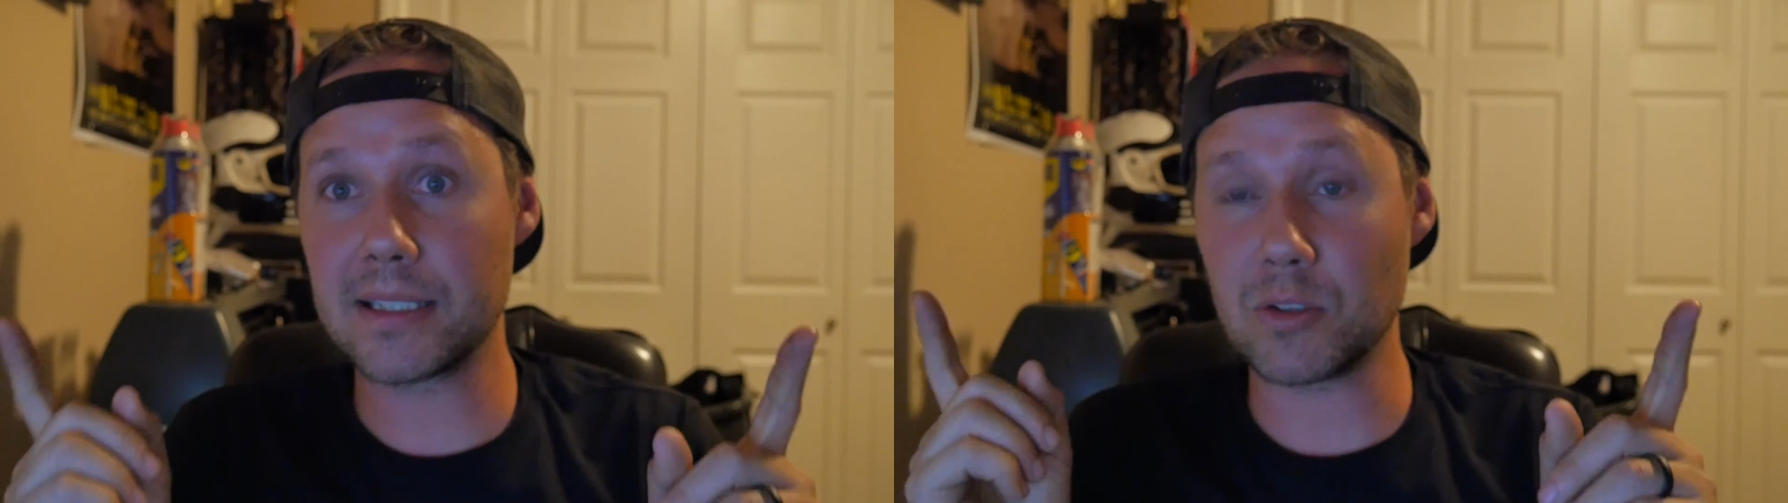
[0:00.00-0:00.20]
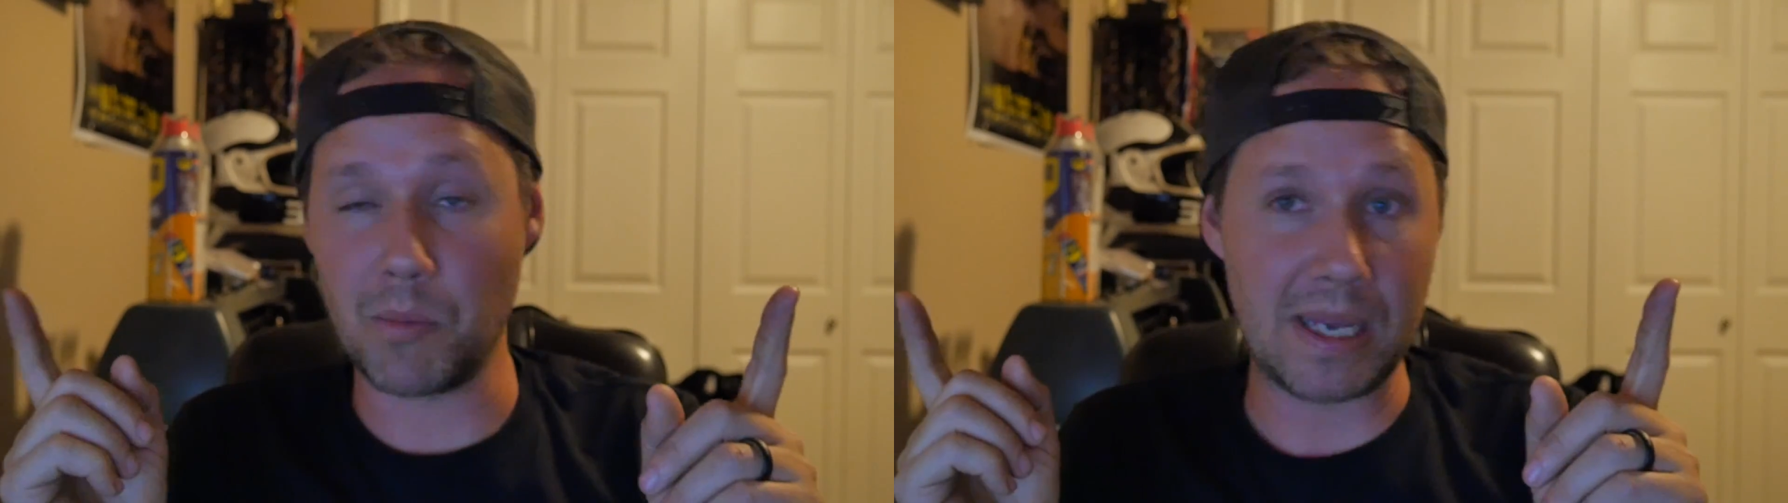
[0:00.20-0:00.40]

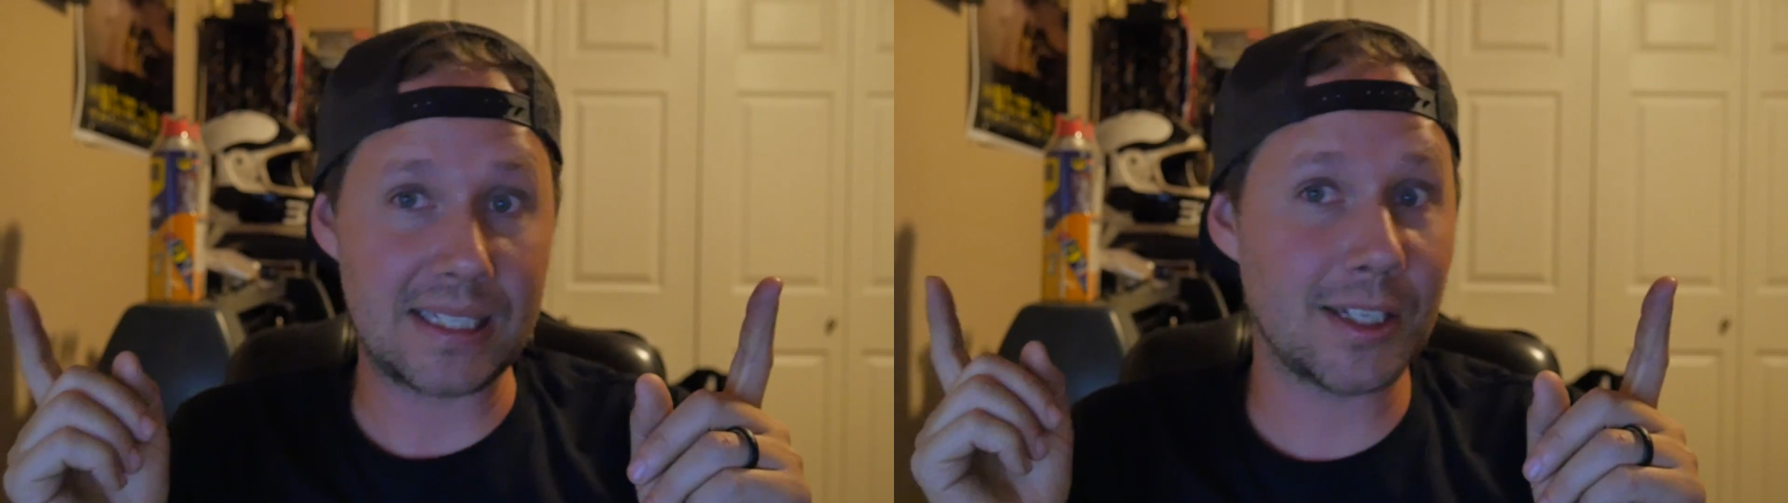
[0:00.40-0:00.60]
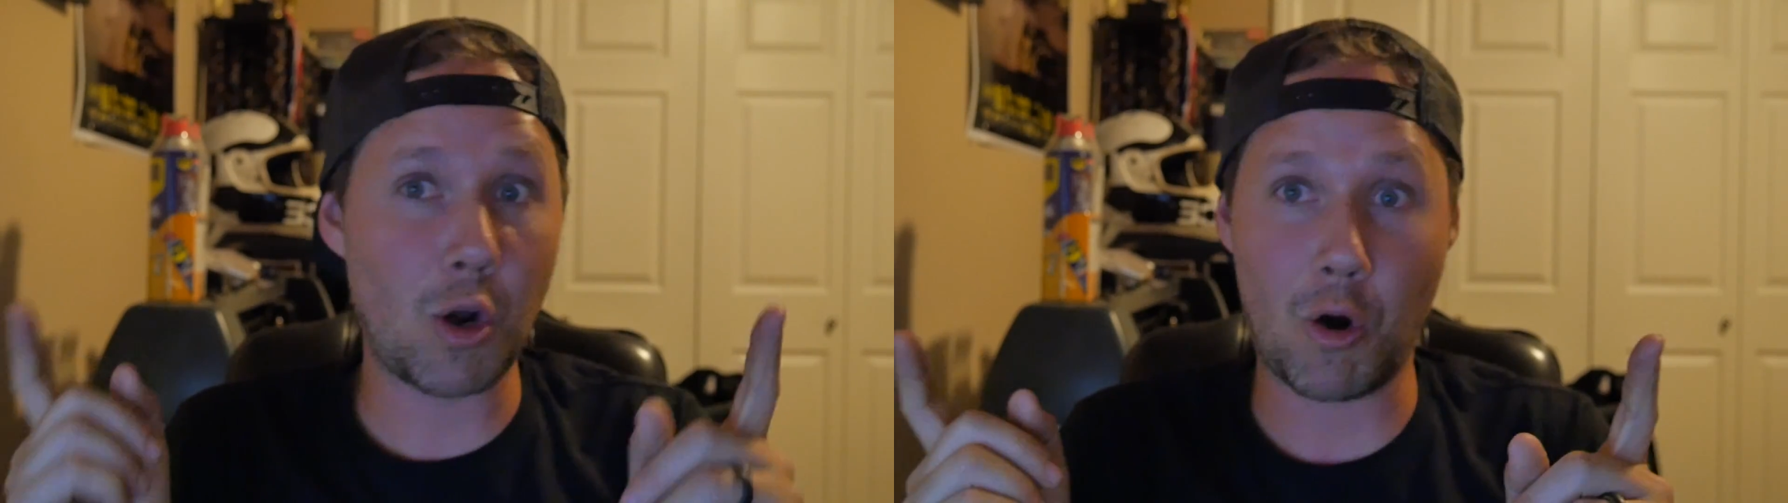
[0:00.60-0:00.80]
so it
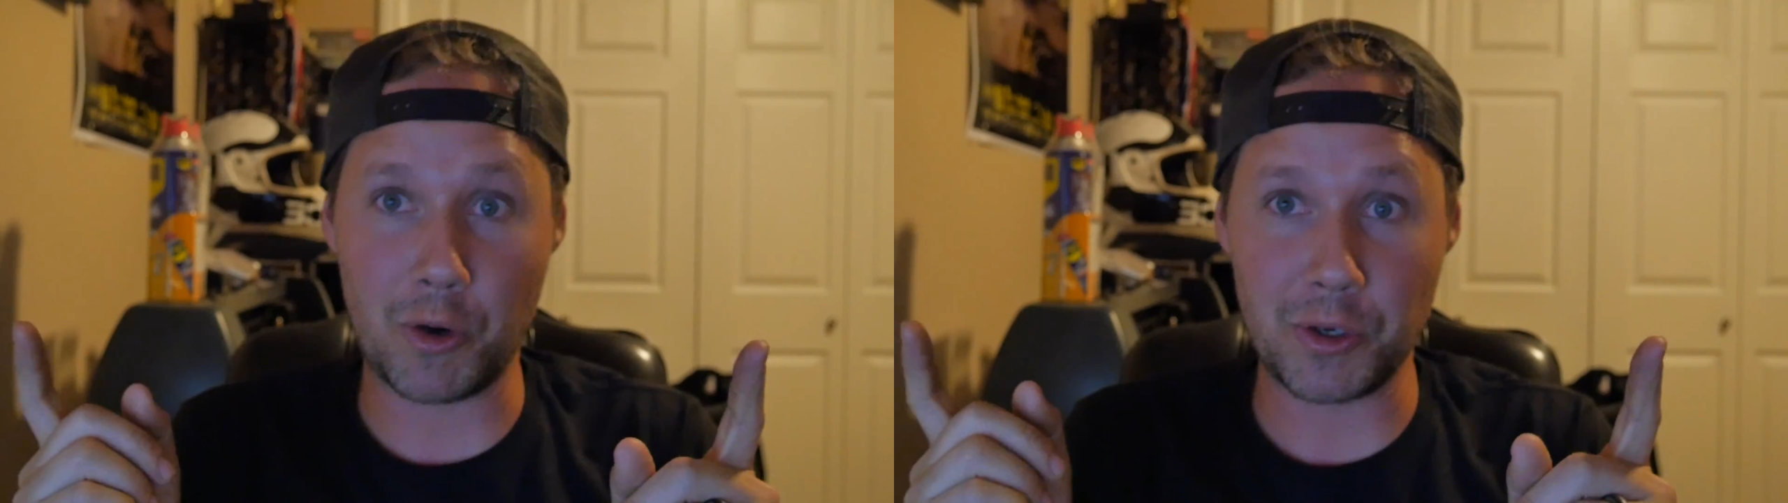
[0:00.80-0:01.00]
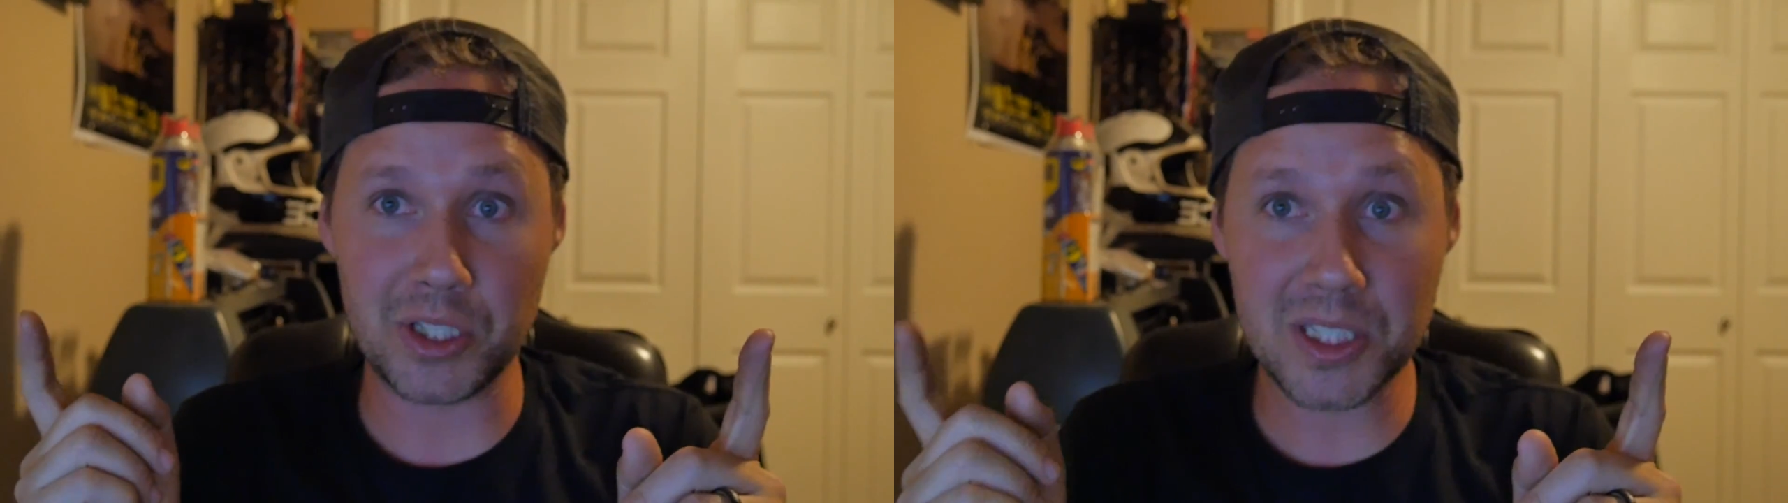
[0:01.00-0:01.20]
makes it
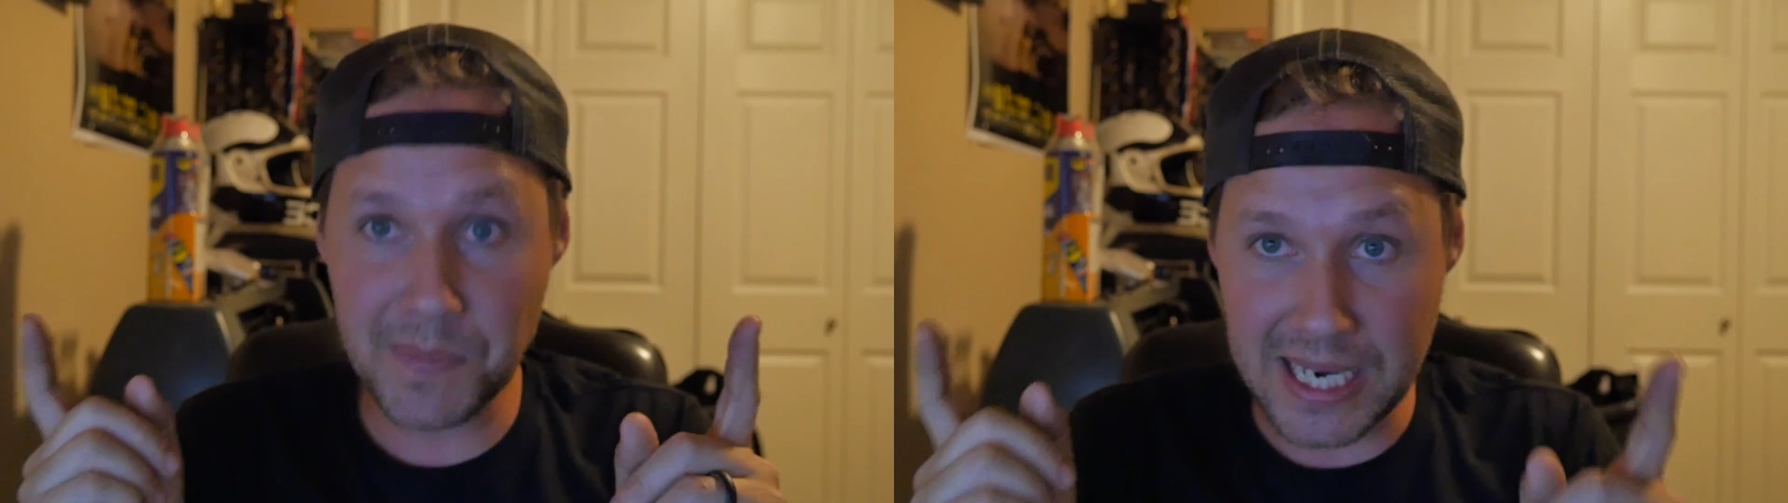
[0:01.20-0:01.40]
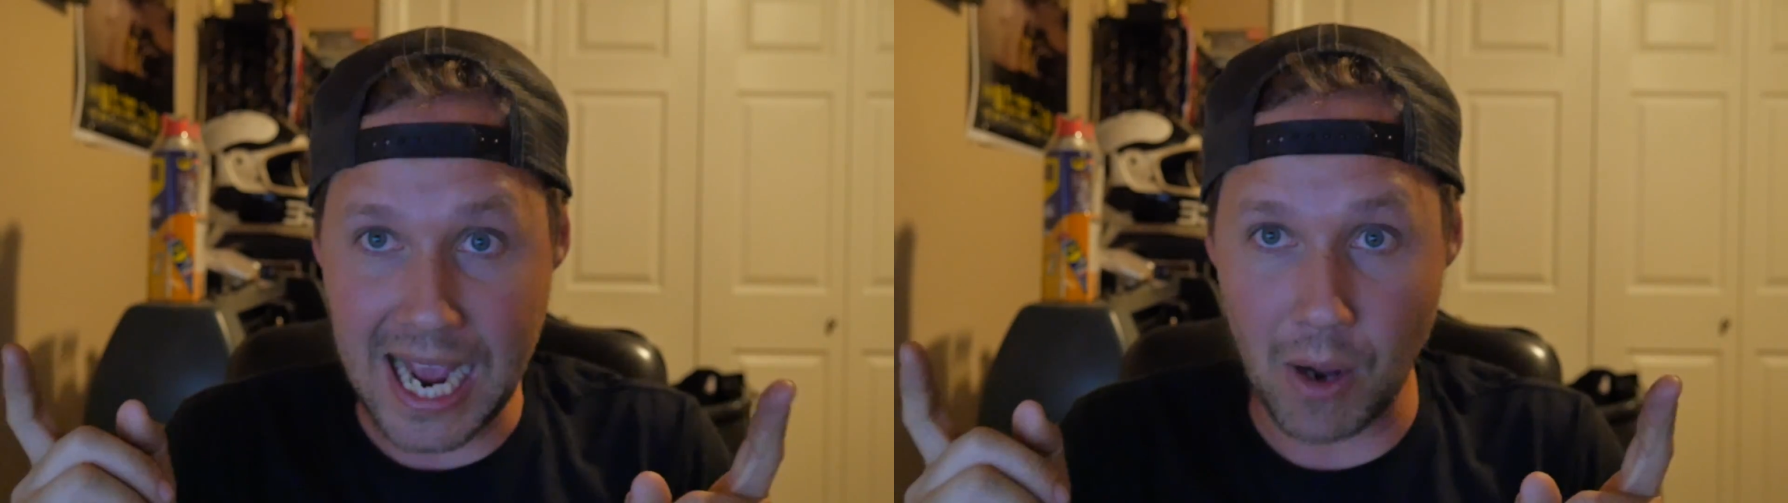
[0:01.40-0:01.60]
harder to
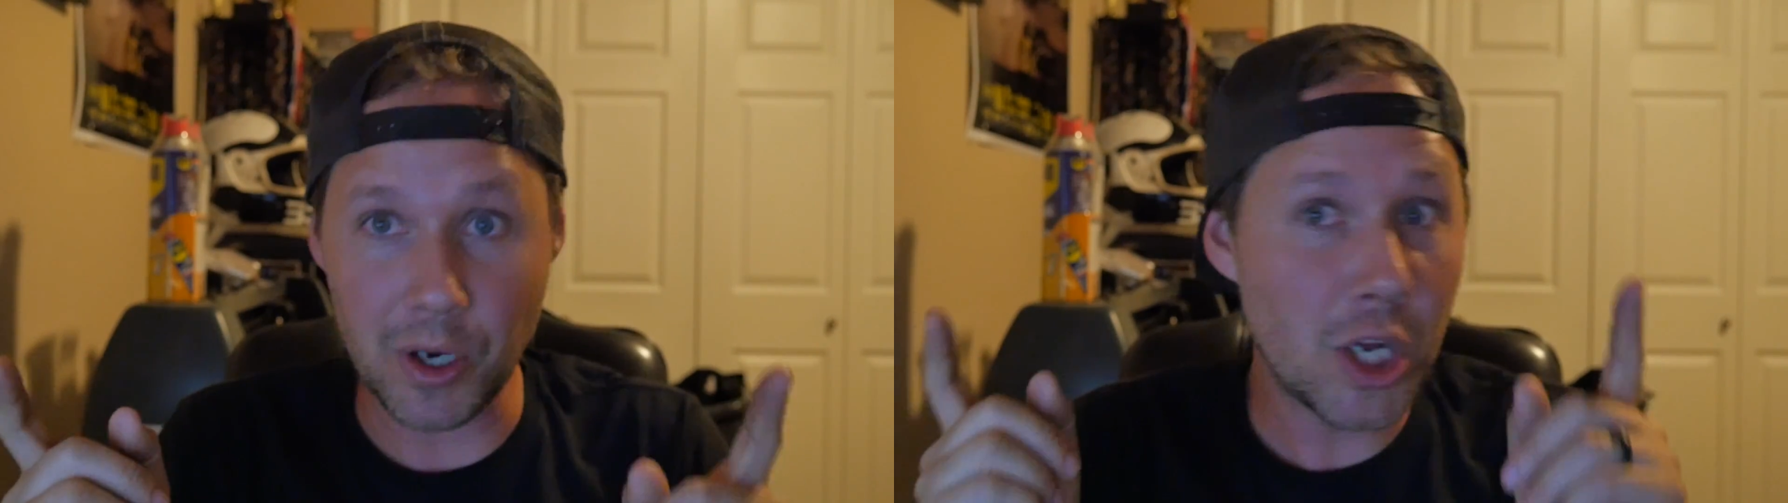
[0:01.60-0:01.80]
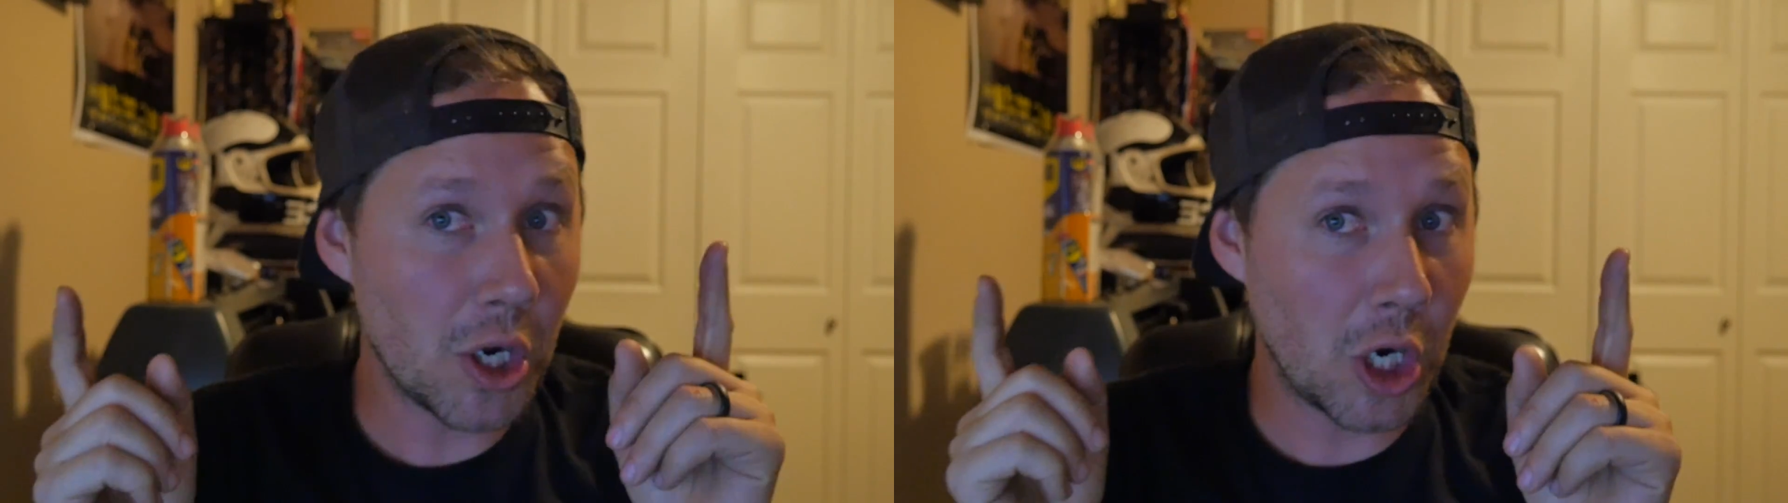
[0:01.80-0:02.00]
spin out.